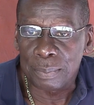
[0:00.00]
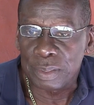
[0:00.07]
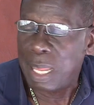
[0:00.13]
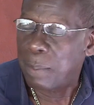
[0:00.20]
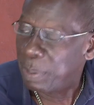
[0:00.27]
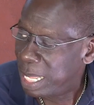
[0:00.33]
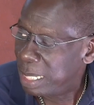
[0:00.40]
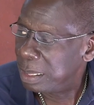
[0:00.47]

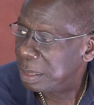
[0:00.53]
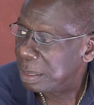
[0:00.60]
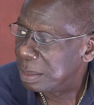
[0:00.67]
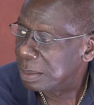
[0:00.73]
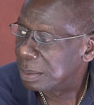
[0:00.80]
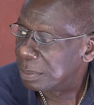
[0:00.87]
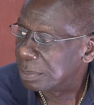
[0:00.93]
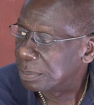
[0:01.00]
Japan,
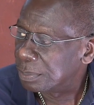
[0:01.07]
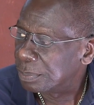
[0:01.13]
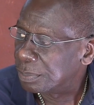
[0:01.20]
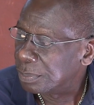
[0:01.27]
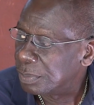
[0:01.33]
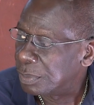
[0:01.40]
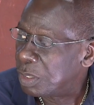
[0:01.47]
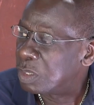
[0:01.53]

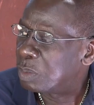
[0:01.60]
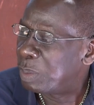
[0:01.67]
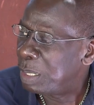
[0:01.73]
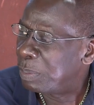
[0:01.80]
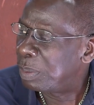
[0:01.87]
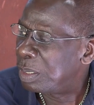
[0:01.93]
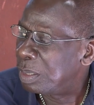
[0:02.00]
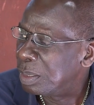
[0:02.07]
those
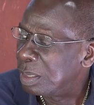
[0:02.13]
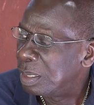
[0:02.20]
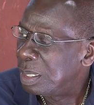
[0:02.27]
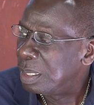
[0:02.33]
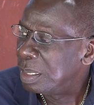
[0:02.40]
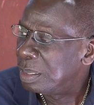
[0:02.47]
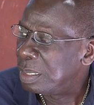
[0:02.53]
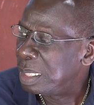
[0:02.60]
people,
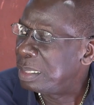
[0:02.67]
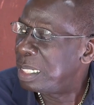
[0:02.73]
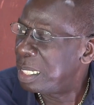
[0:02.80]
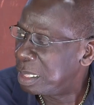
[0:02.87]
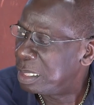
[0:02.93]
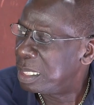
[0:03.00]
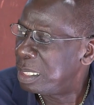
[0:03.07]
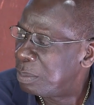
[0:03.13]
they
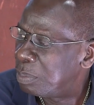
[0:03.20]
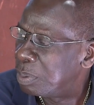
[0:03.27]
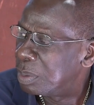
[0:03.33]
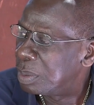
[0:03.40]
dig deep.